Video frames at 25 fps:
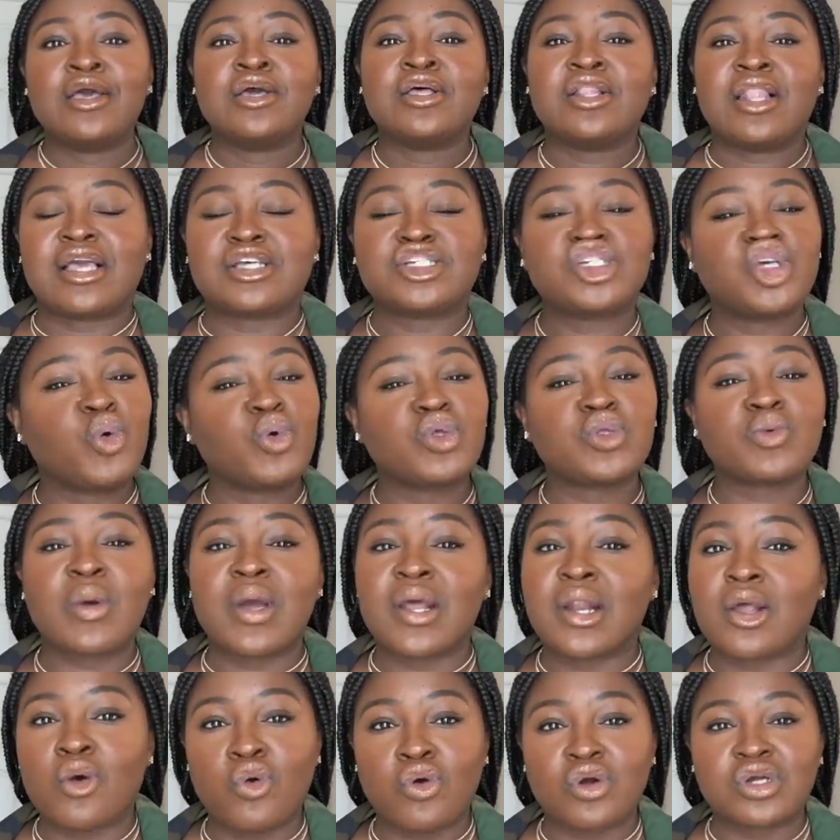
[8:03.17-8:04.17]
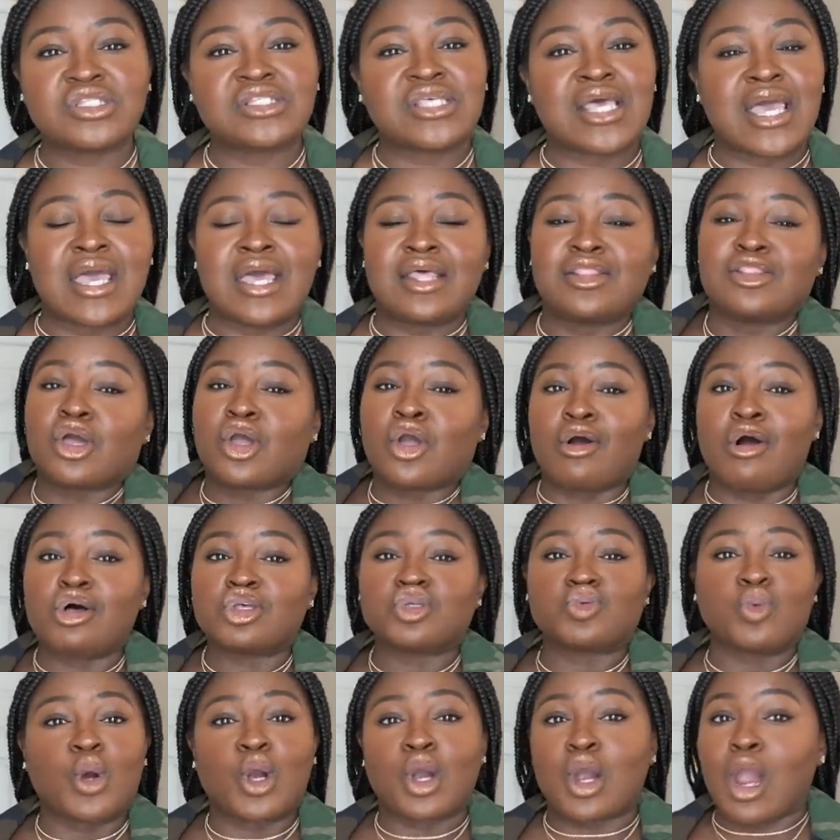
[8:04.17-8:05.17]
like she was wearing a corset and the
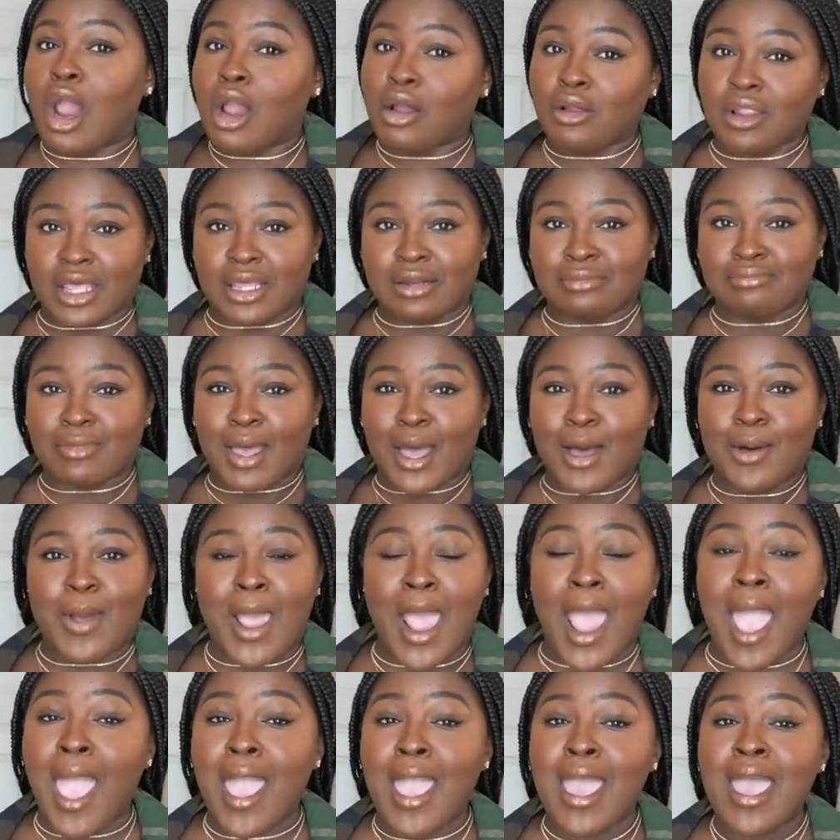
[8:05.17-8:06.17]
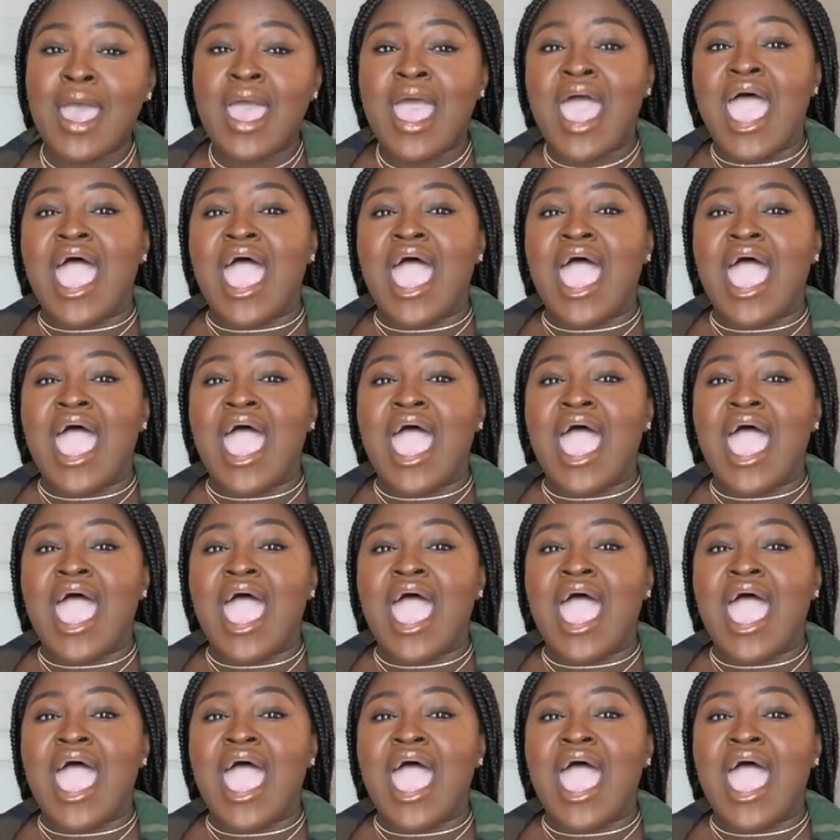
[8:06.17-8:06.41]
girls were garland, okay?